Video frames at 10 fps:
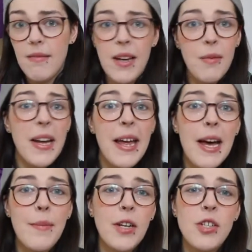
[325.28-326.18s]
Anyway,
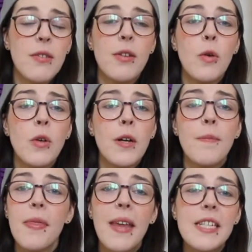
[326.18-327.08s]
I am actually going to go now.
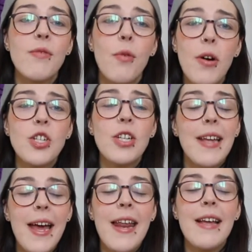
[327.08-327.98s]
Thanks for watching,
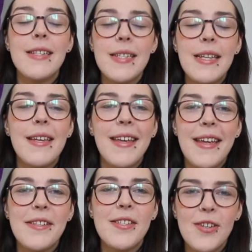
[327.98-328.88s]
and I'll see you
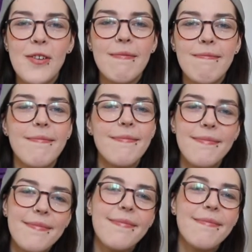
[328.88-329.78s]
again soon.
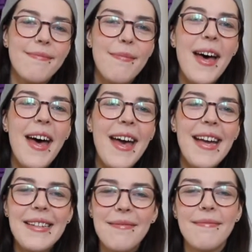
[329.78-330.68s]
Bye!